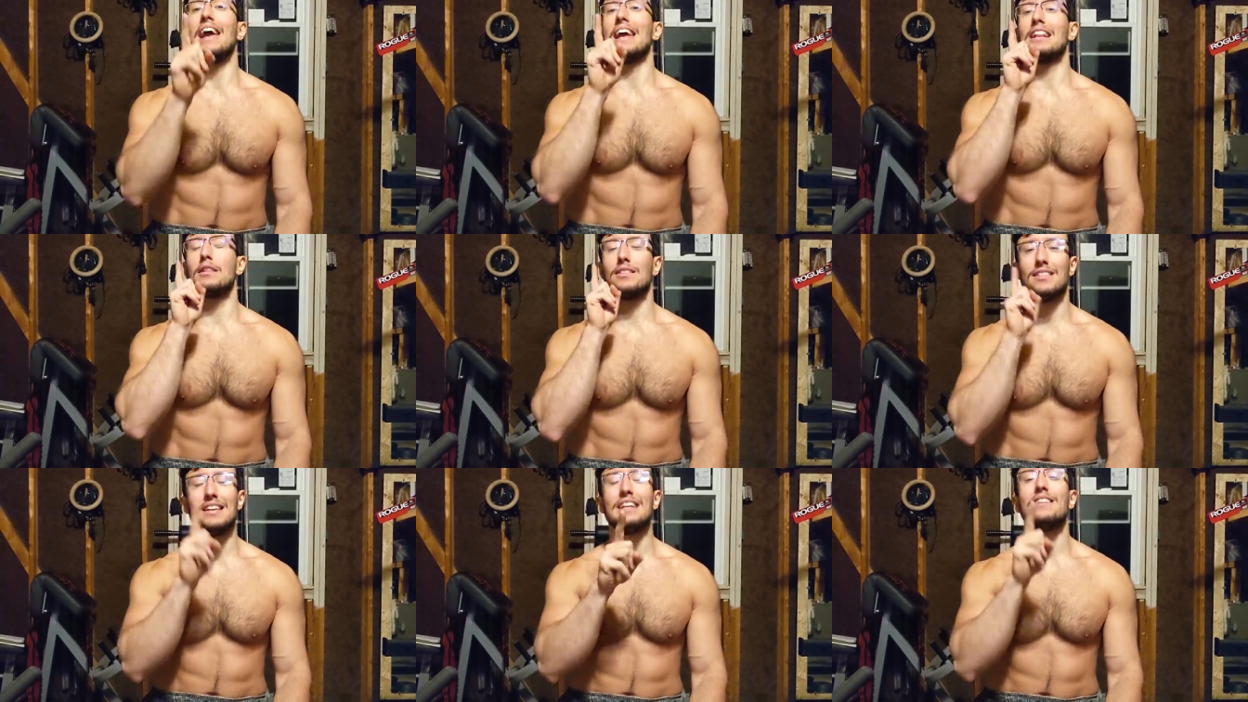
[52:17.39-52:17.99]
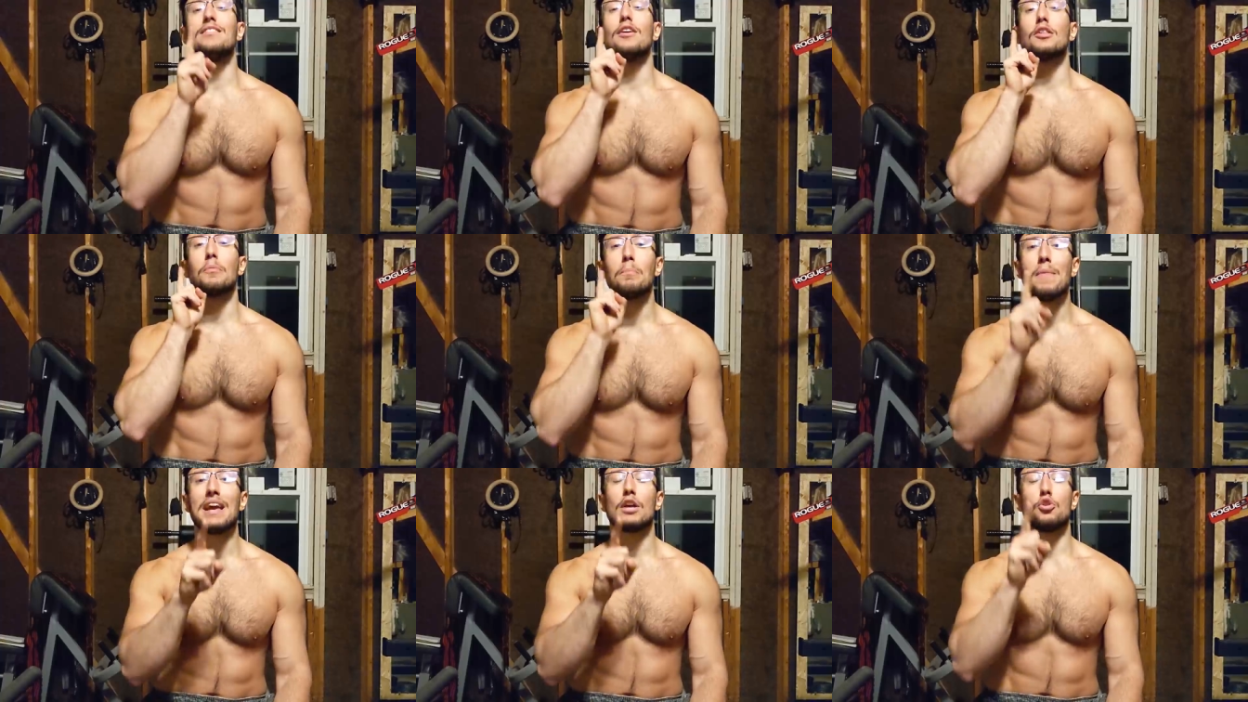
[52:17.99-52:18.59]
It did
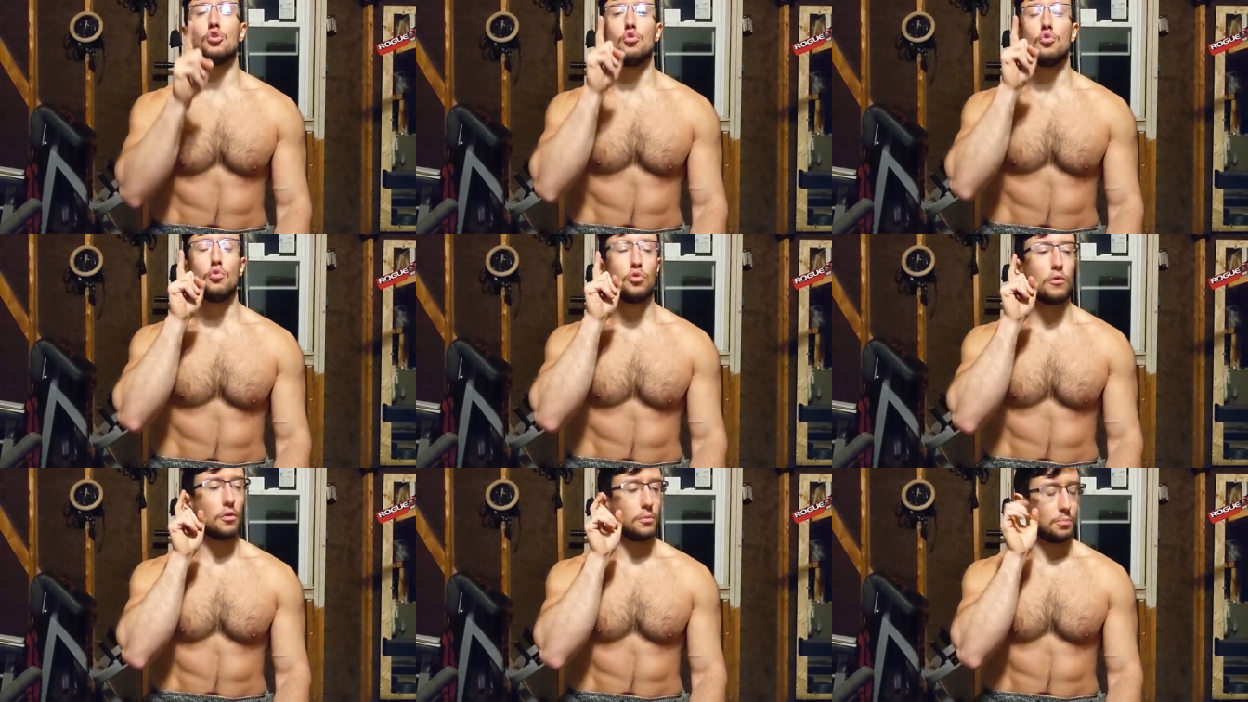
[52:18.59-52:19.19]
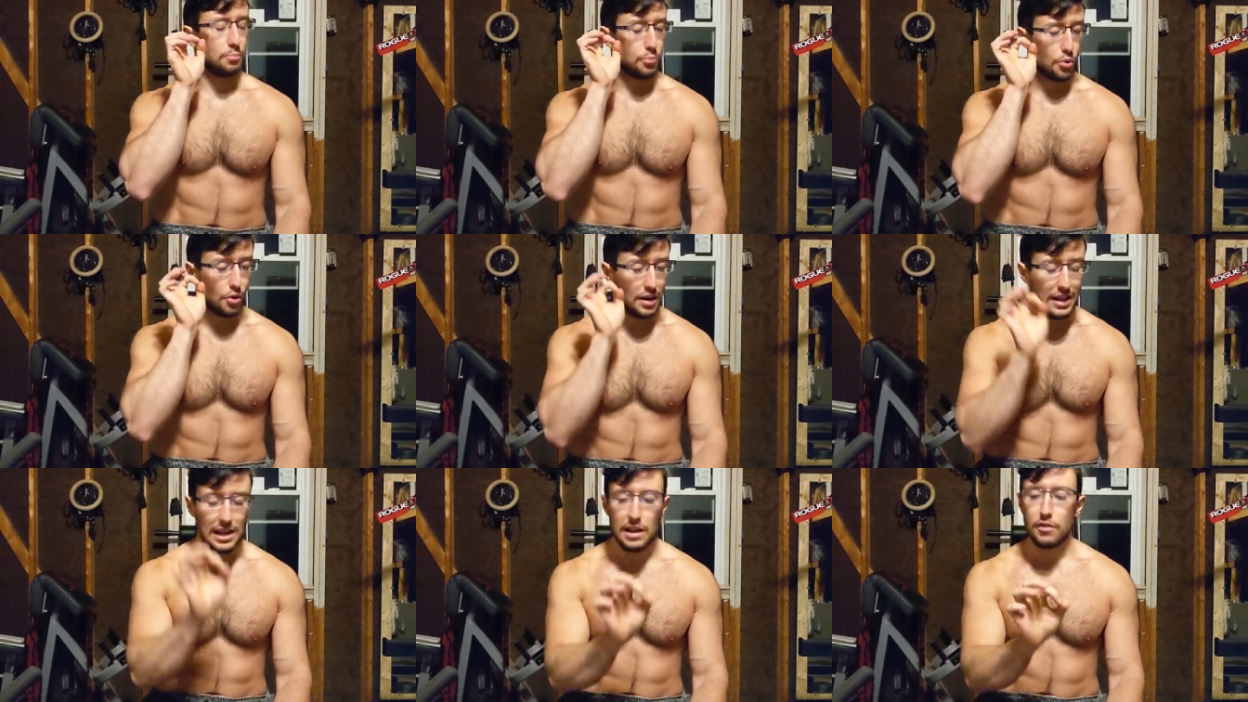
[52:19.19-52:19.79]
not make you
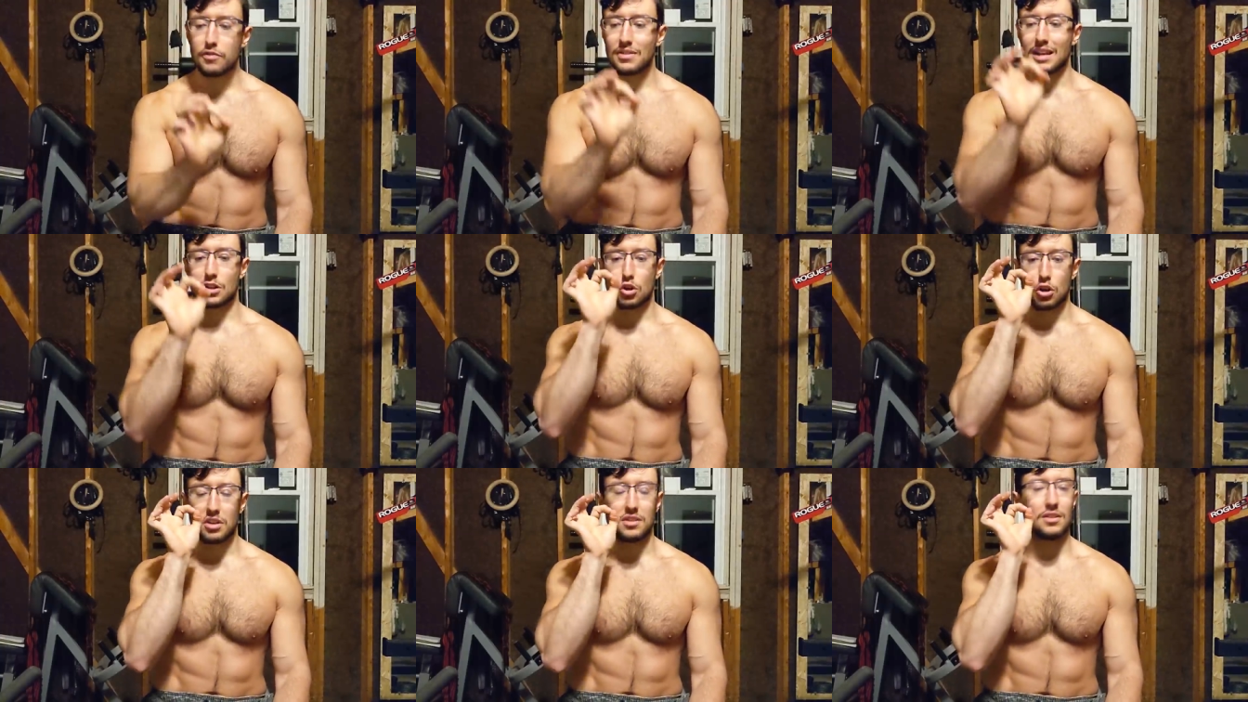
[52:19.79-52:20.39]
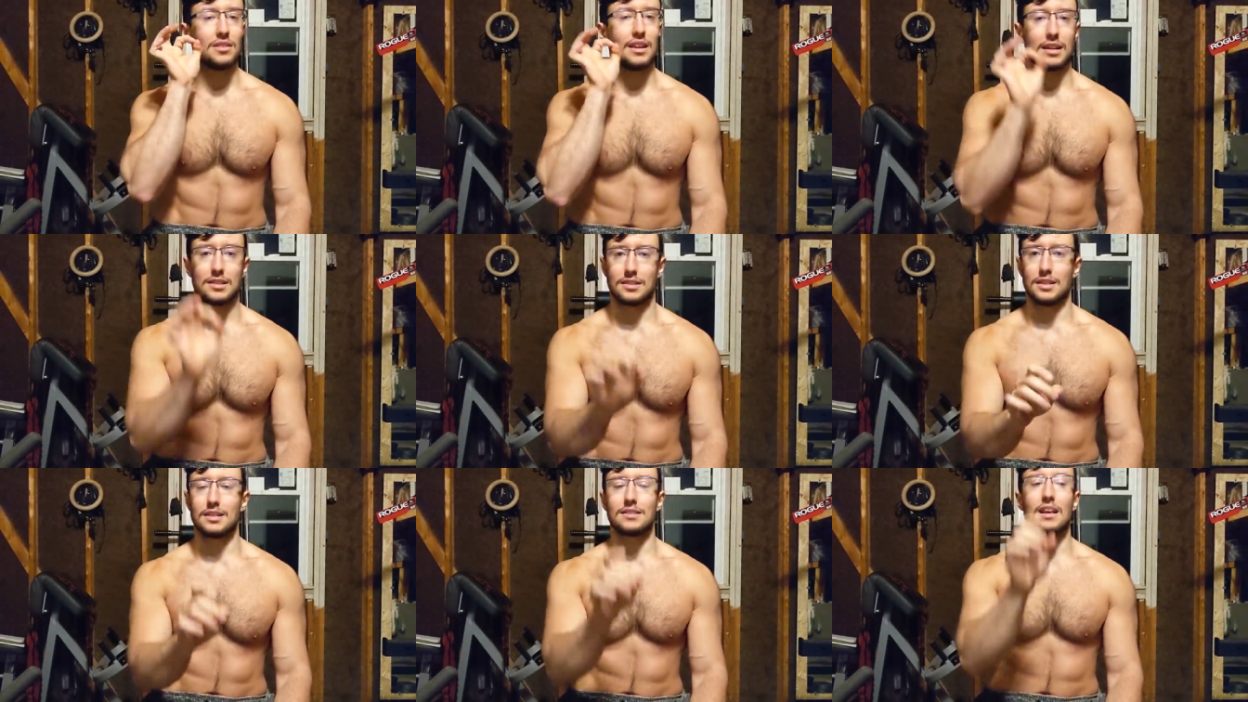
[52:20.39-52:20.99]
believe that God didn't
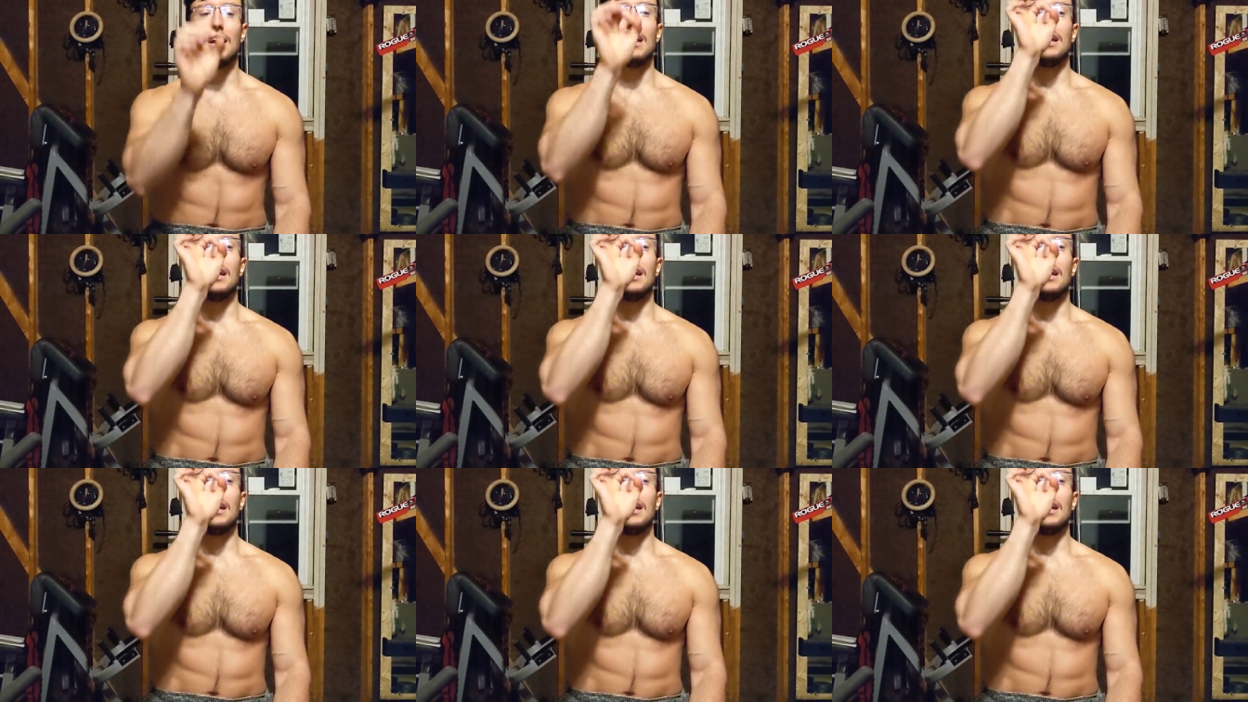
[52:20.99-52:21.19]
exist.